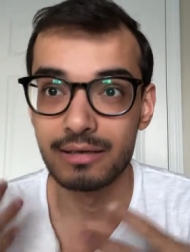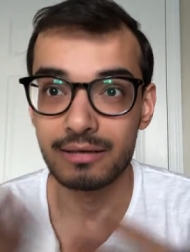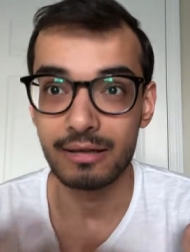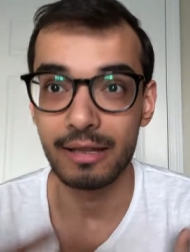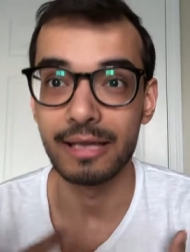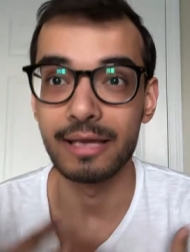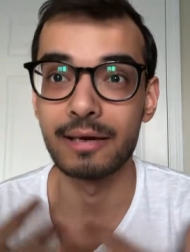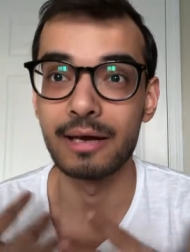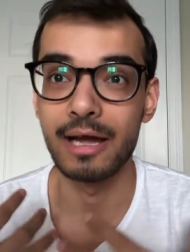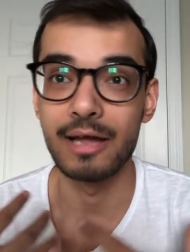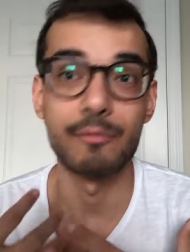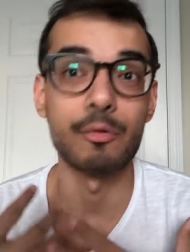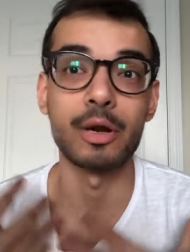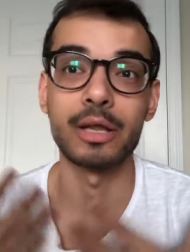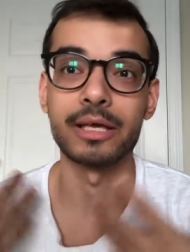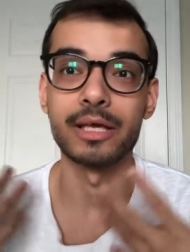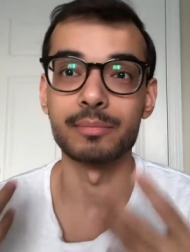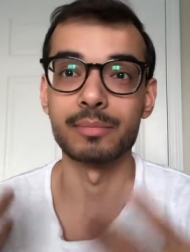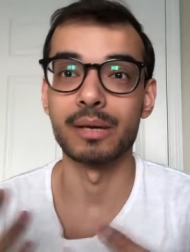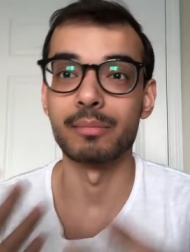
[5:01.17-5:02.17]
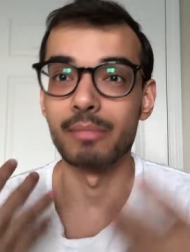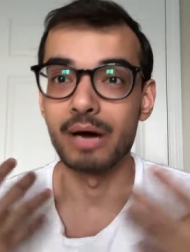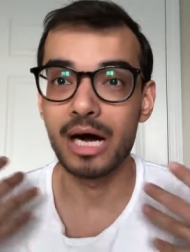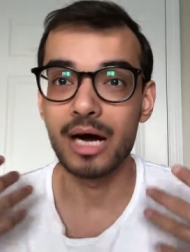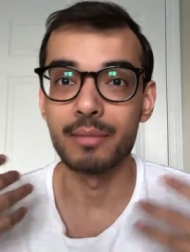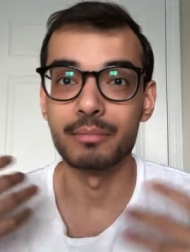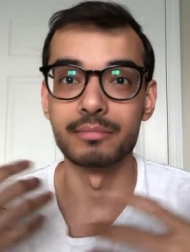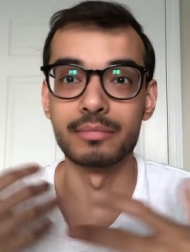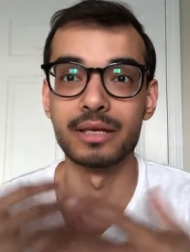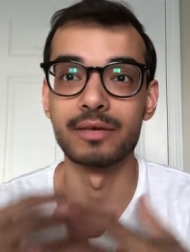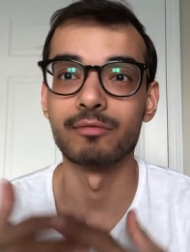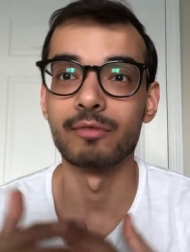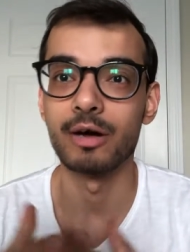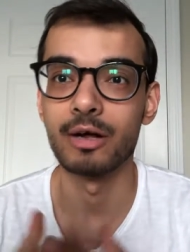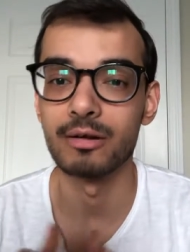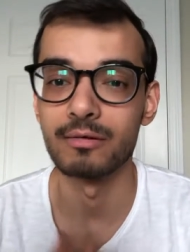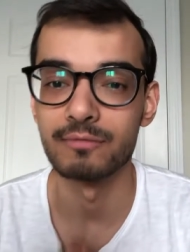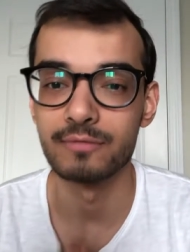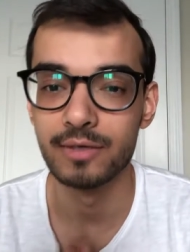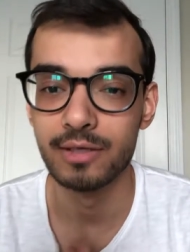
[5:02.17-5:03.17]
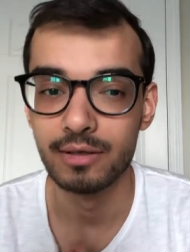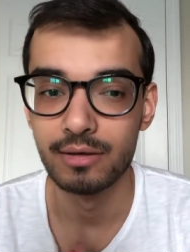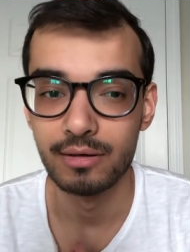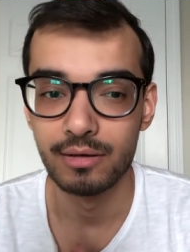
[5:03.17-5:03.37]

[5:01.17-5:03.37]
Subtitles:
Like I want to get my mom involved,